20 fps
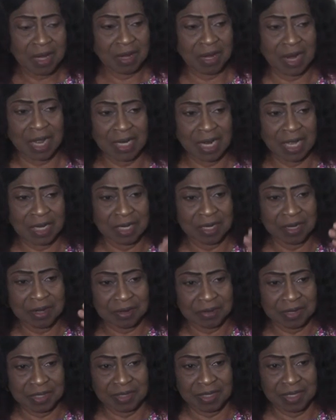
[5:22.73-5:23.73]
Rather than
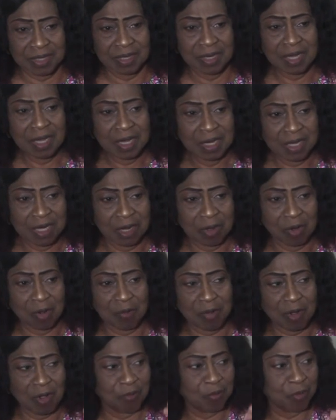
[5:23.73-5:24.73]
increasing, the
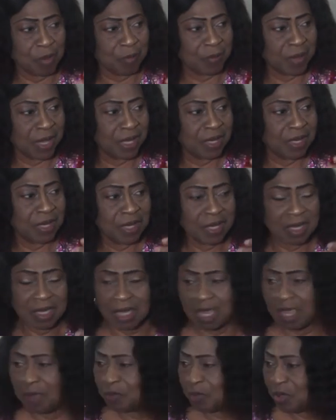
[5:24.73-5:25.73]
number of women
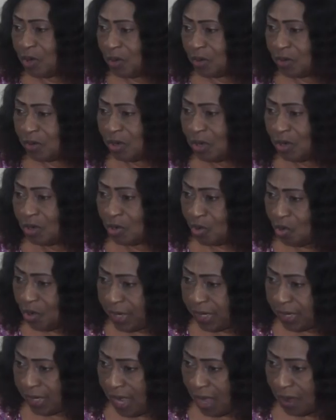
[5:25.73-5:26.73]
kept on
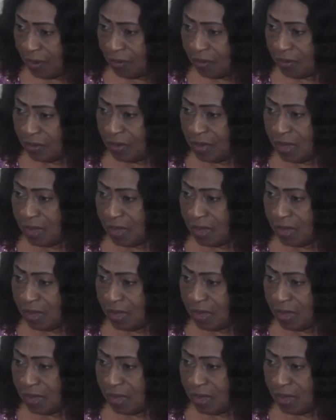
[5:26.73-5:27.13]
going down.